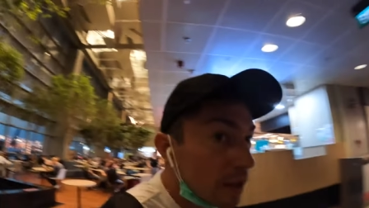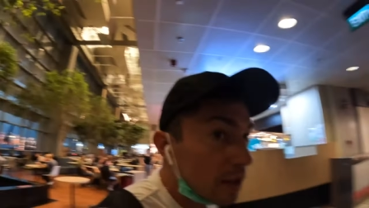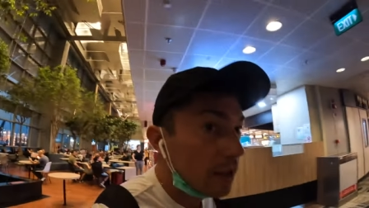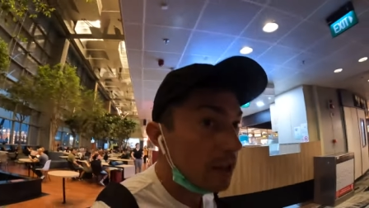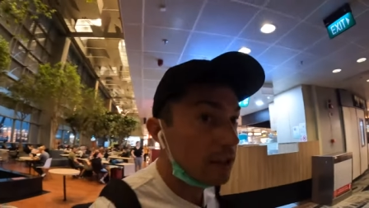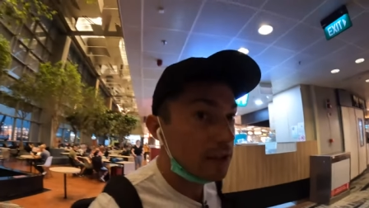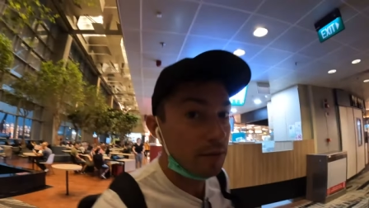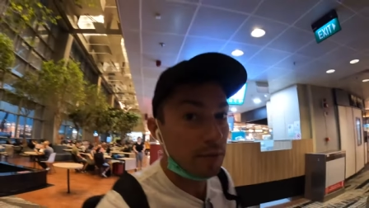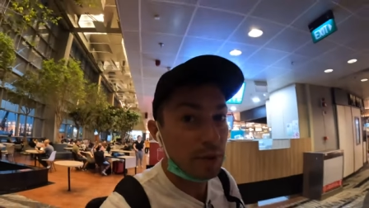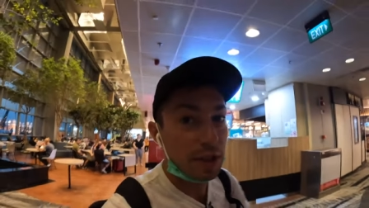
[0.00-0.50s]

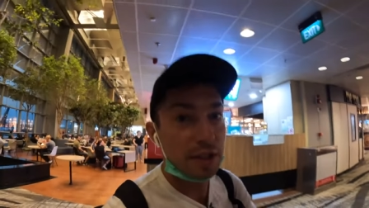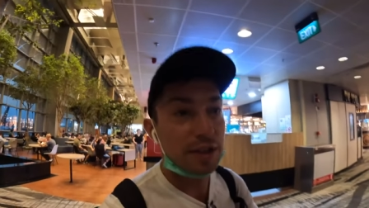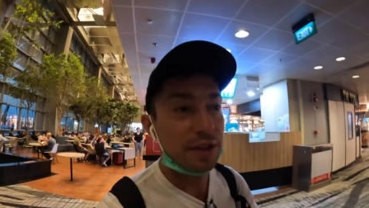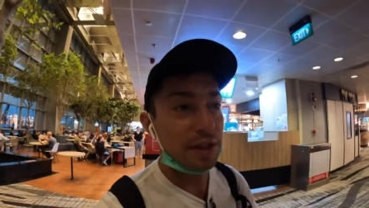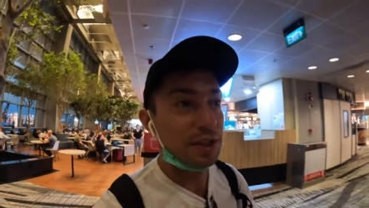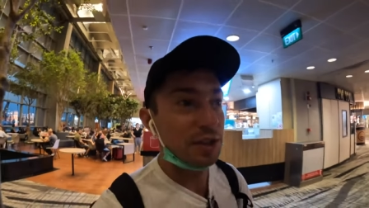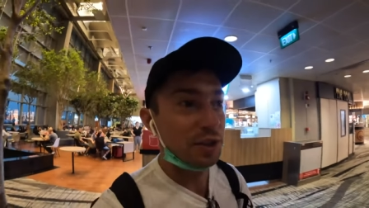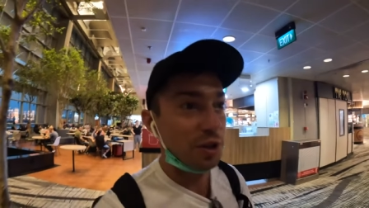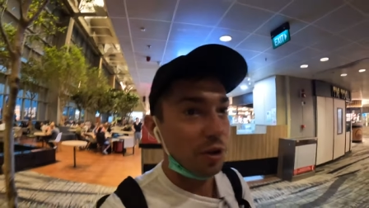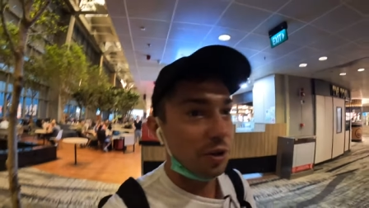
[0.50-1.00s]
Guys, I'm
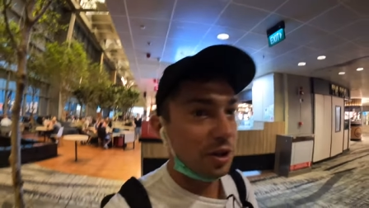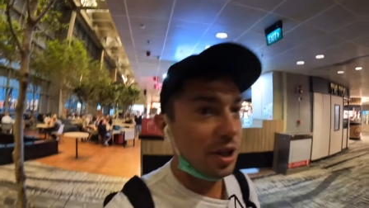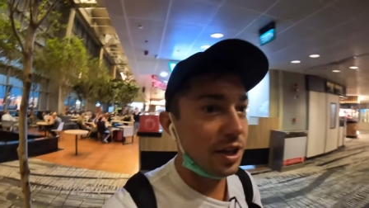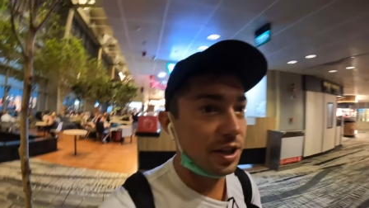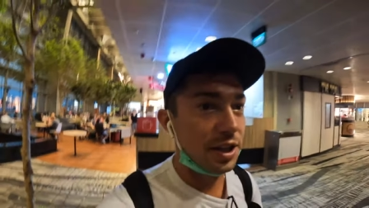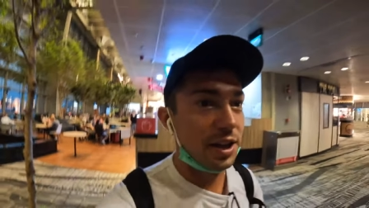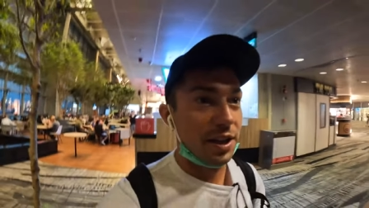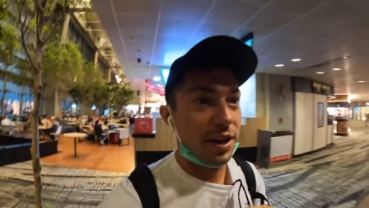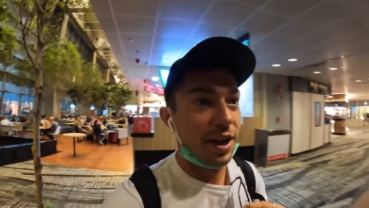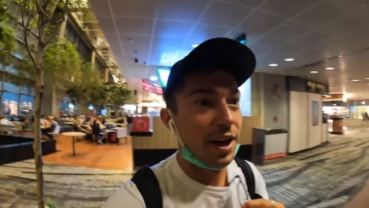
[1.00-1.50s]
literally so
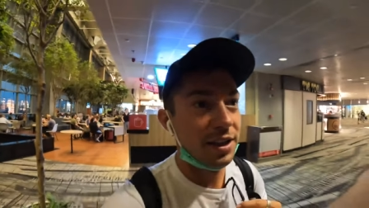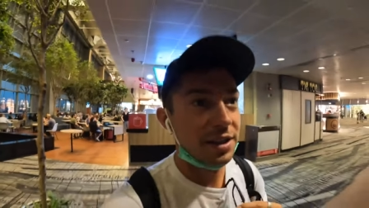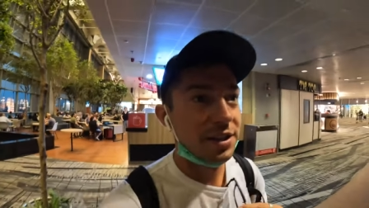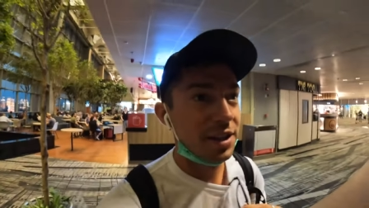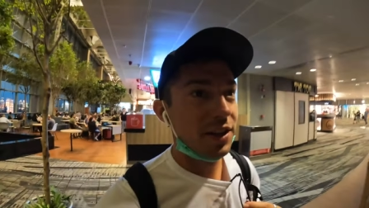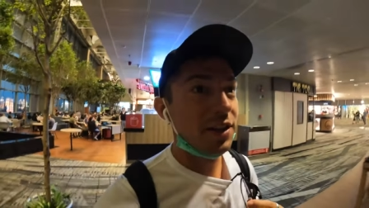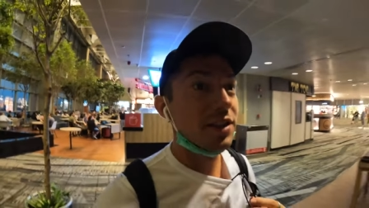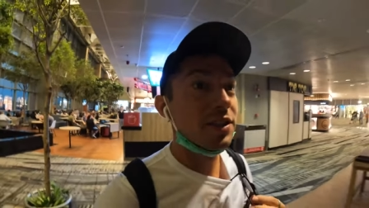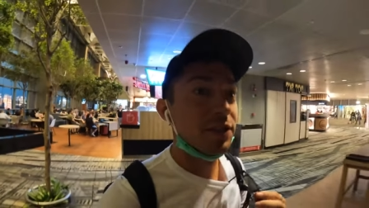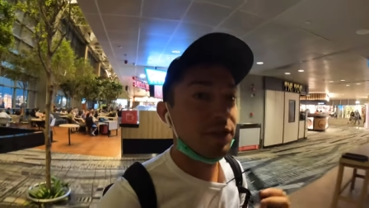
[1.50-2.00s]
lucky. I just
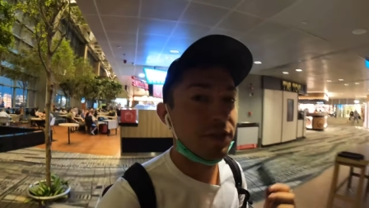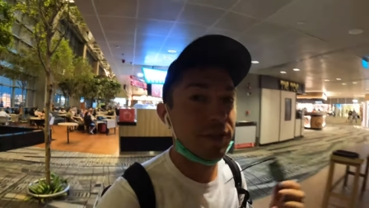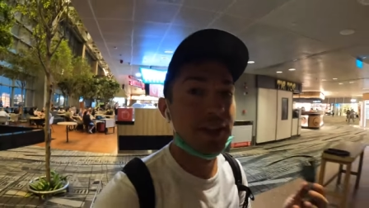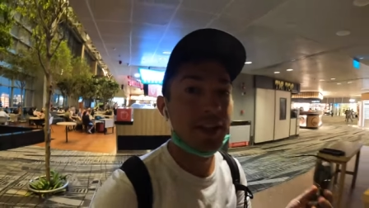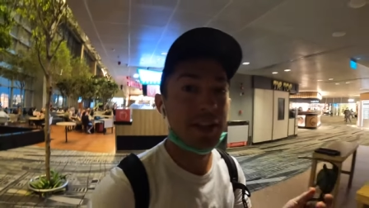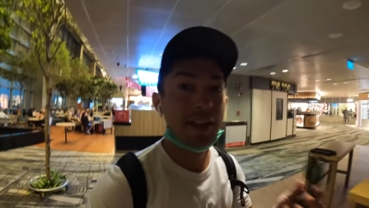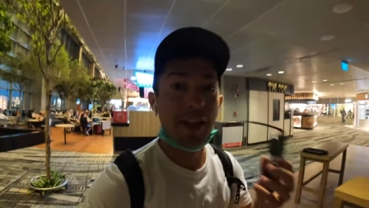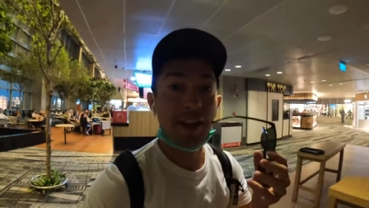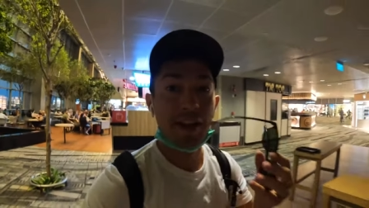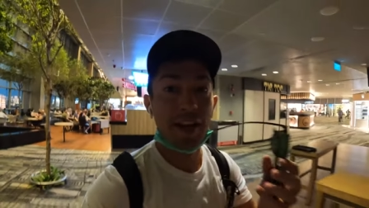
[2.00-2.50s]
had this
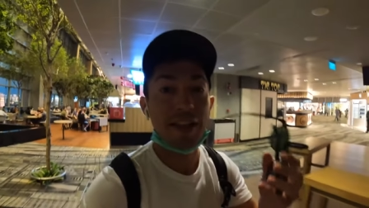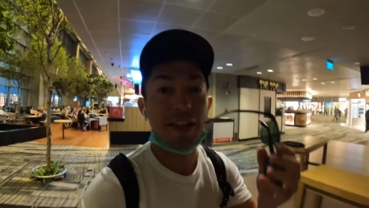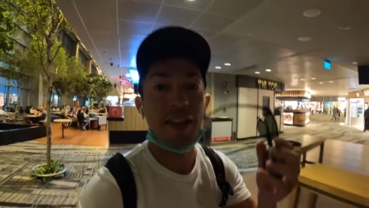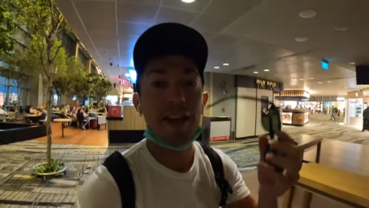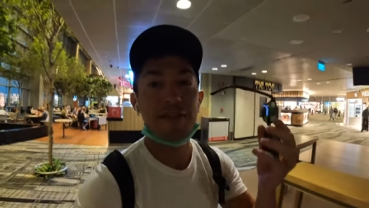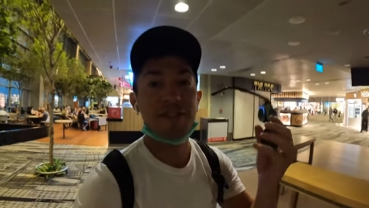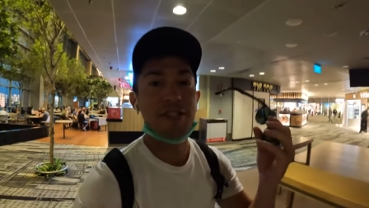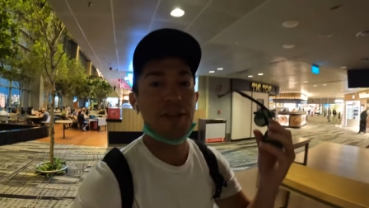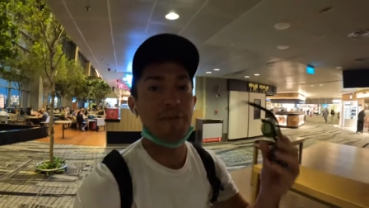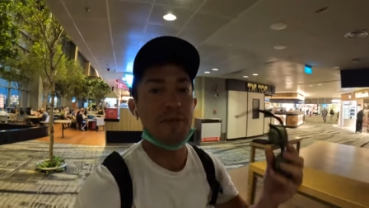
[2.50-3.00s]
feeling like I
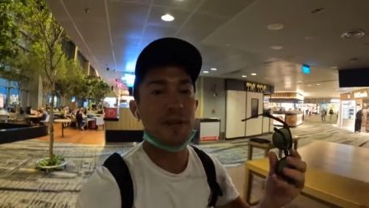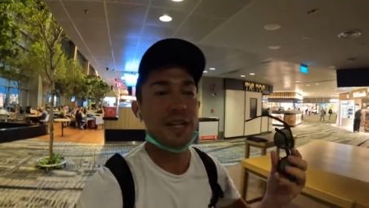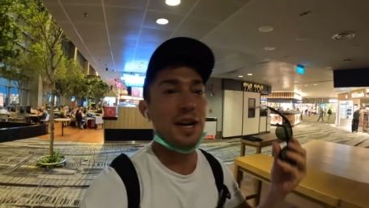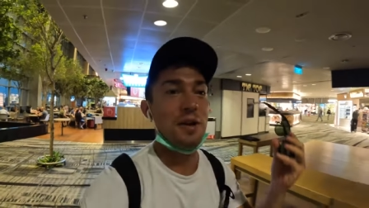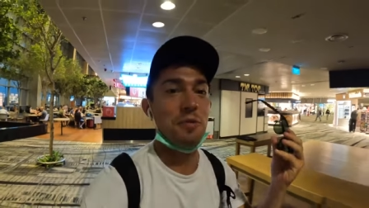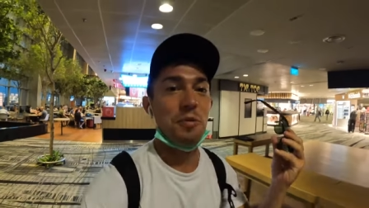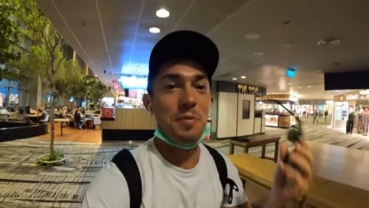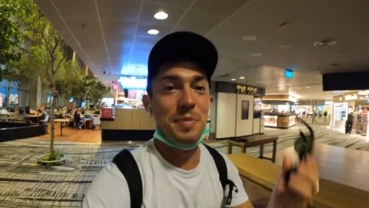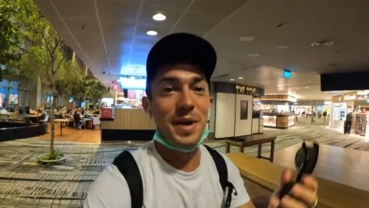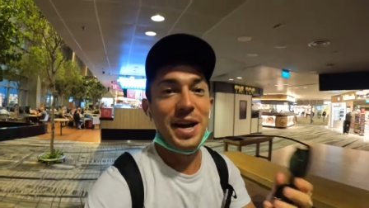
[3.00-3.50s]
left something, and
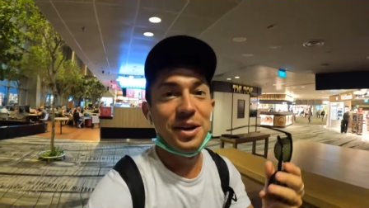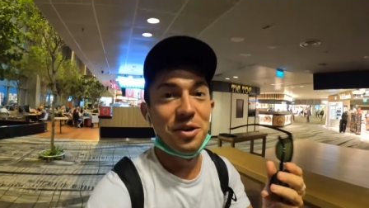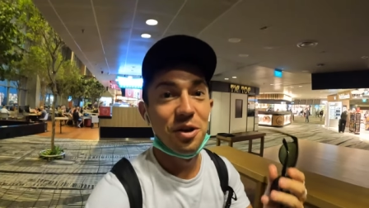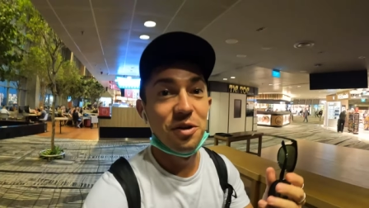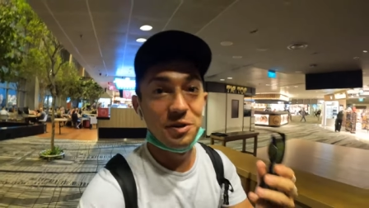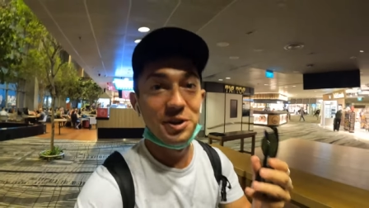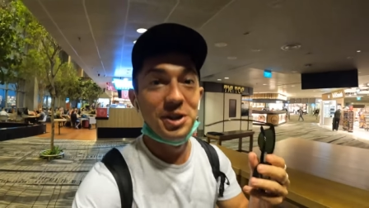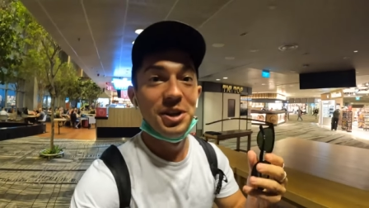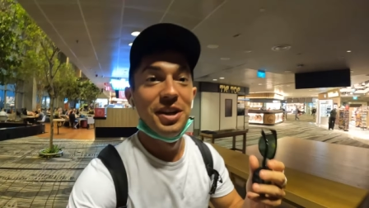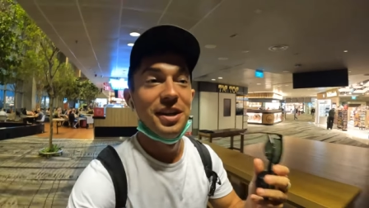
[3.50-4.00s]
I went back
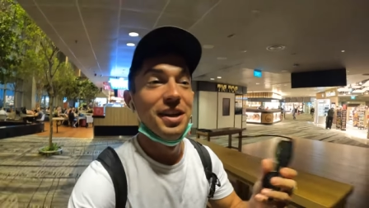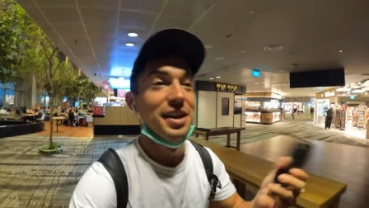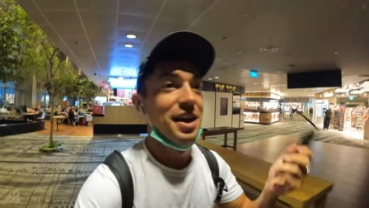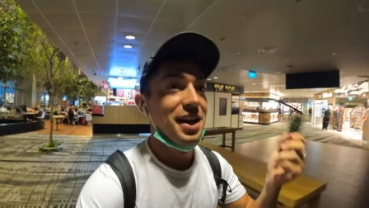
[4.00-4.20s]
over